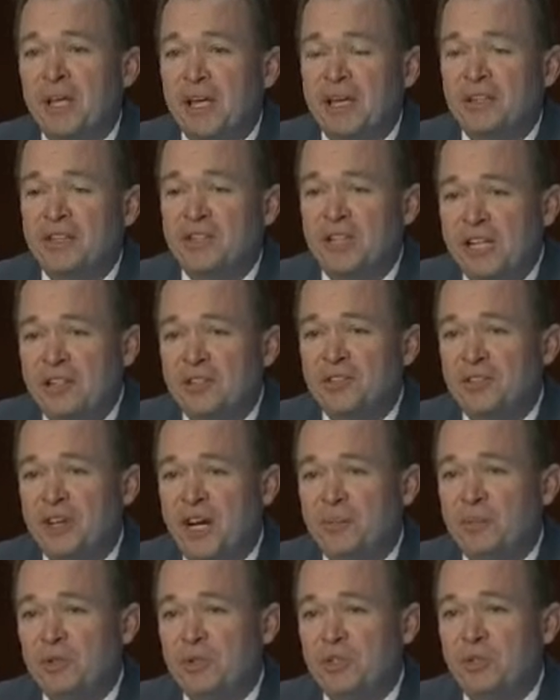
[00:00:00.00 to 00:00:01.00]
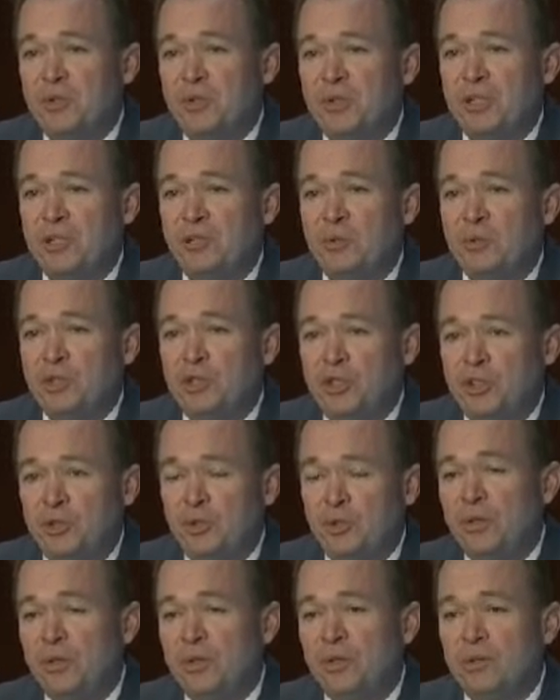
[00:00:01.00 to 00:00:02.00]
and take this opportunity to
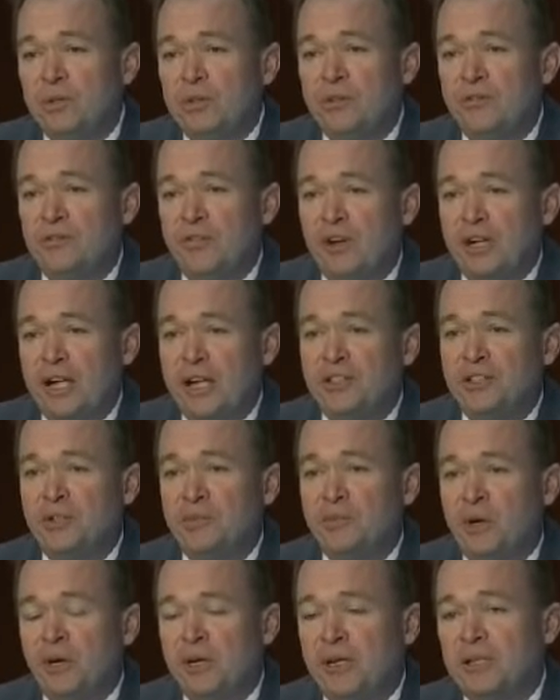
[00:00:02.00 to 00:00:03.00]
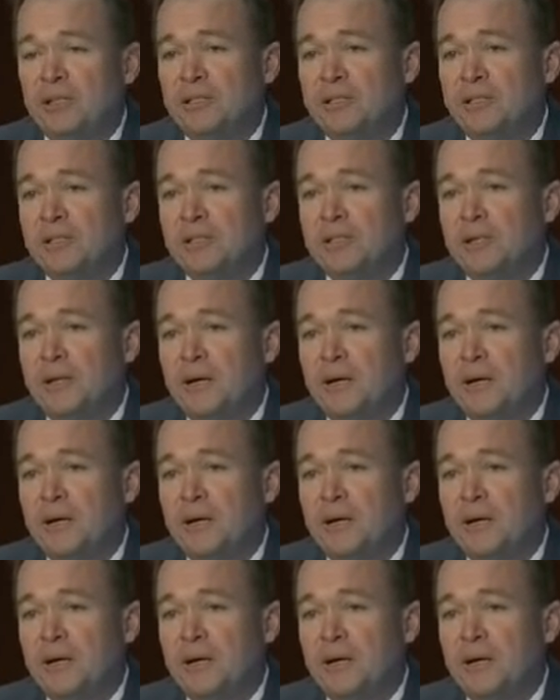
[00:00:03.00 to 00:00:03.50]
assure the financial markets